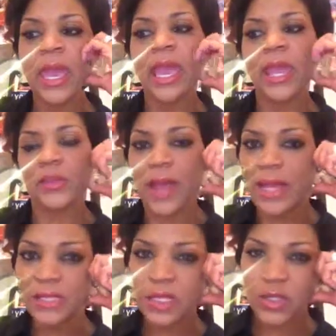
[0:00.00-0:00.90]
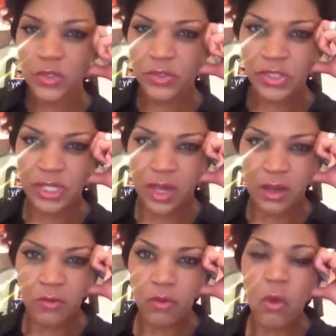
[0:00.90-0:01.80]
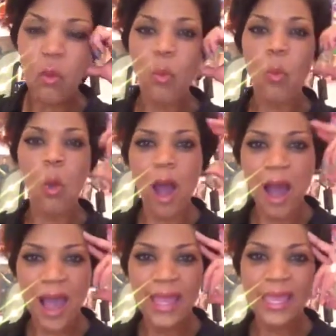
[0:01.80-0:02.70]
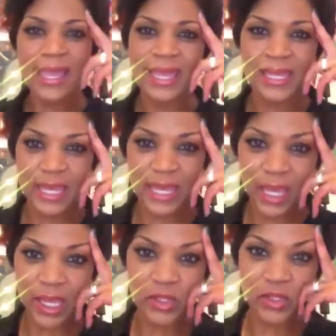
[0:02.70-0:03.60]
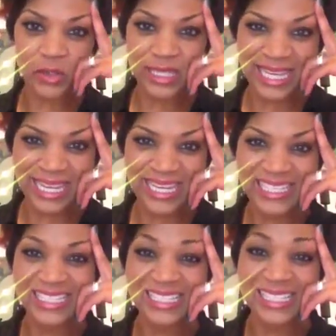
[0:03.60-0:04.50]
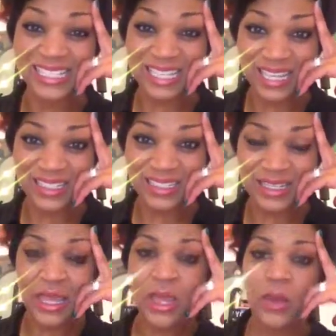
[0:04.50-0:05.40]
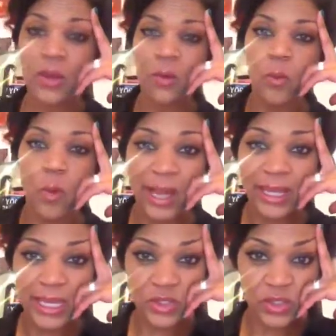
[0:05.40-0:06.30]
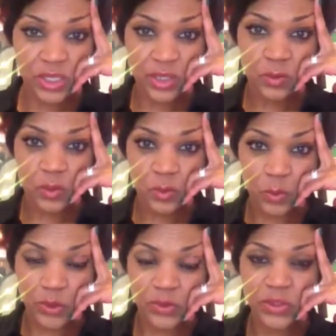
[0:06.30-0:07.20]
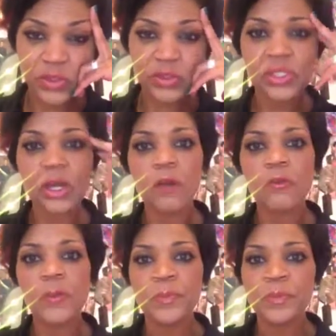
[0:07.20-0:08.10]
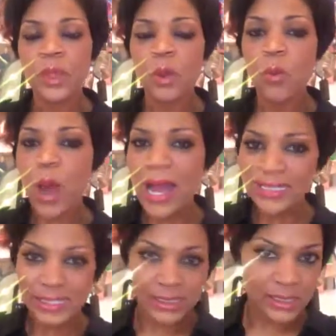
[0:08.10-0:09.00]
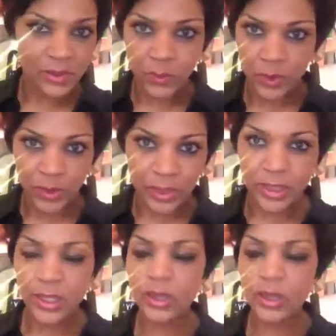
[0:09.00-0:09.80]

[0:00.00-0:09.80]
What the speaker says: and you're asking yourself, why can't you get it done? Why can't you keep your word to yourself? Why doesn't it work?